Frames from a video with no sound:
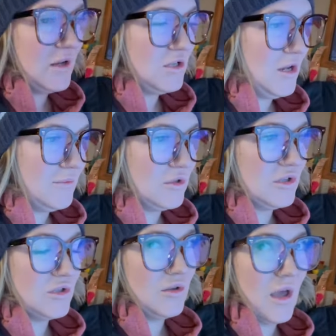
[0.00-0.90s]
team
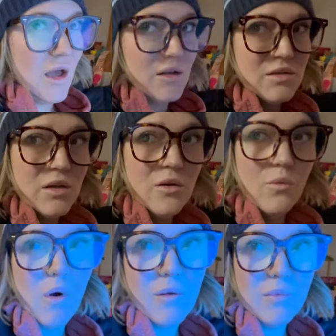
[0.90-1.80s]
just so that
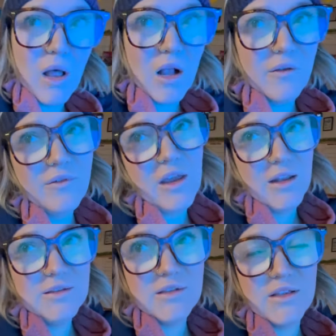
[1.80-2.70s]
one block of
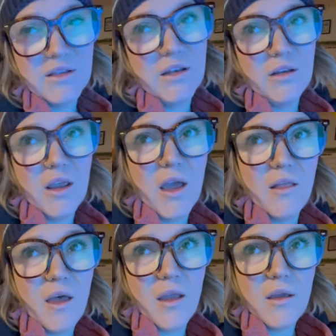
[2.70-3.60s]
kids doesn't get
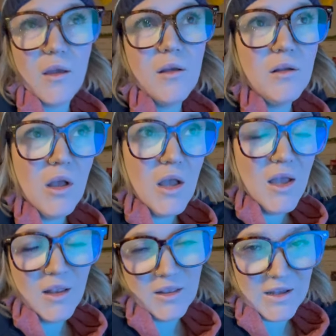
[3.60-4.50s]
like
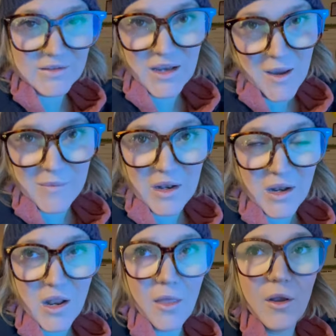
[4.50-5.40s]
less time than
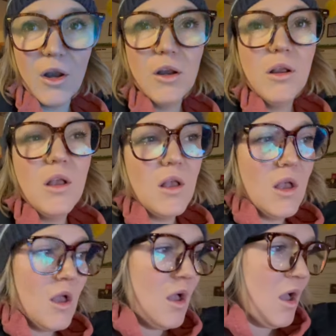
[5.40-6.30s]
another.
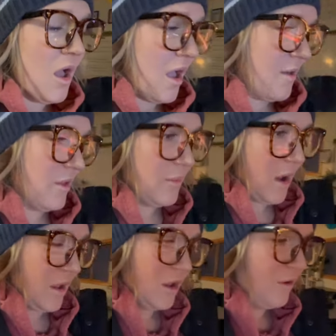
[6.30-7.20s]
Uh, they'll
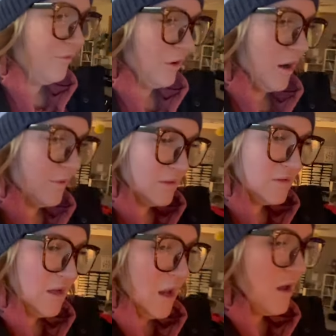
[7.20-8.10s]
probably go for it. We'll see.